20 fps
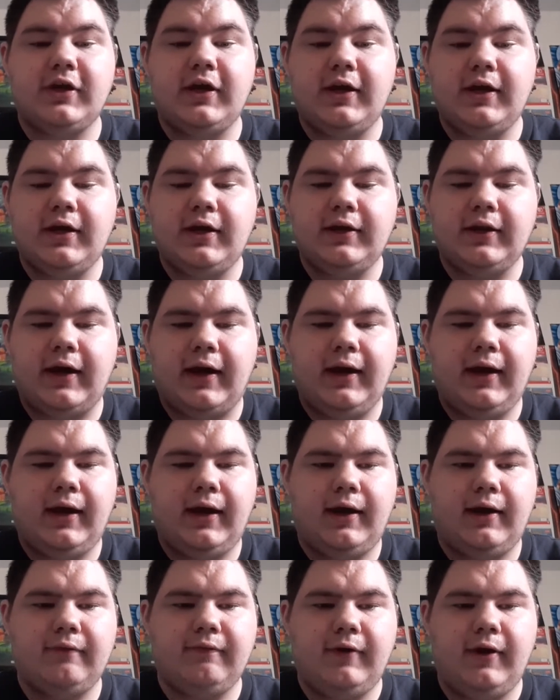And I
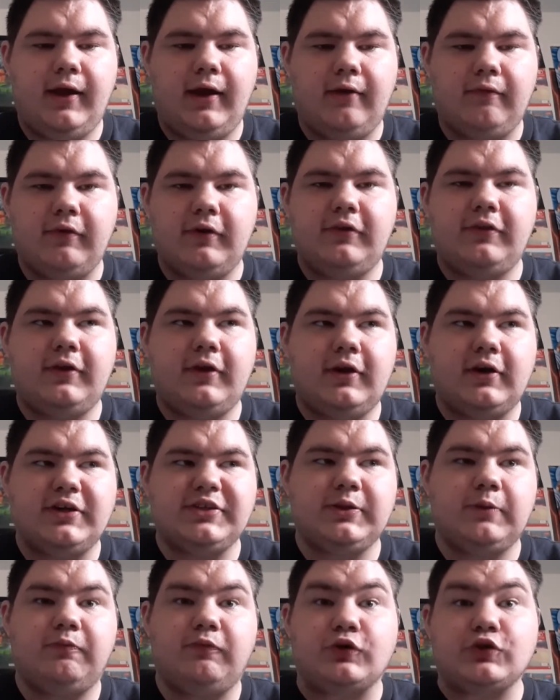have everything
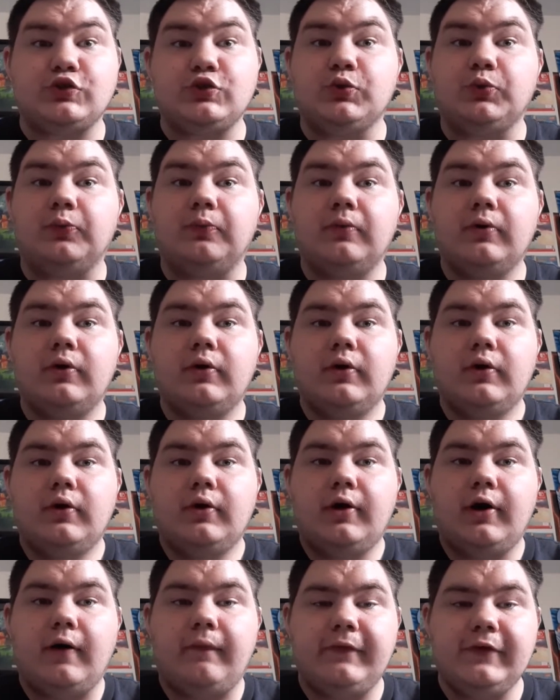except for two
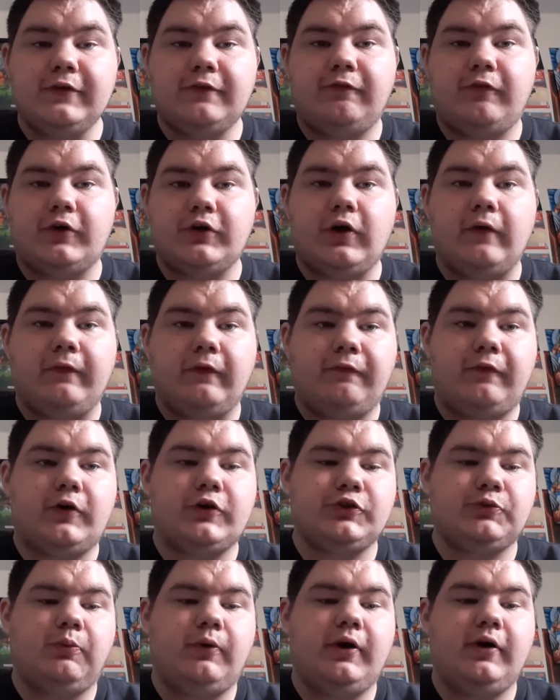of these of the
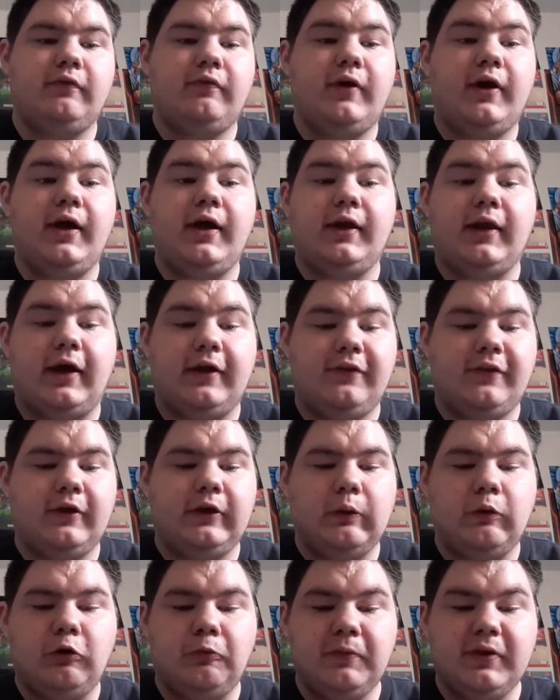first wave. And I think
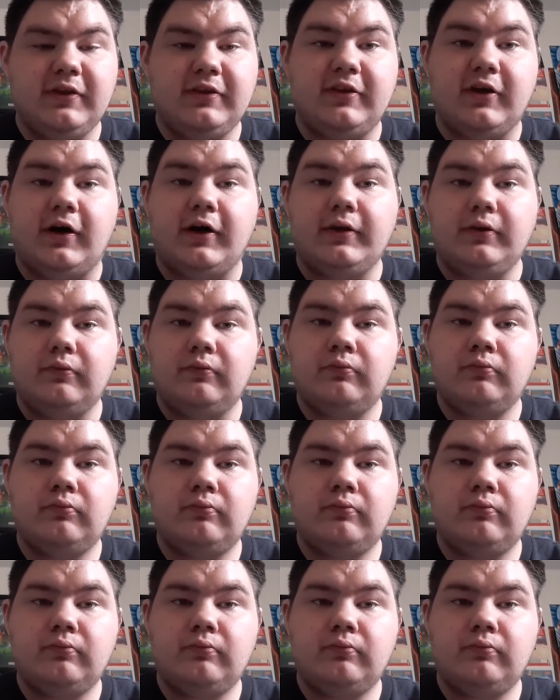I'm going to be done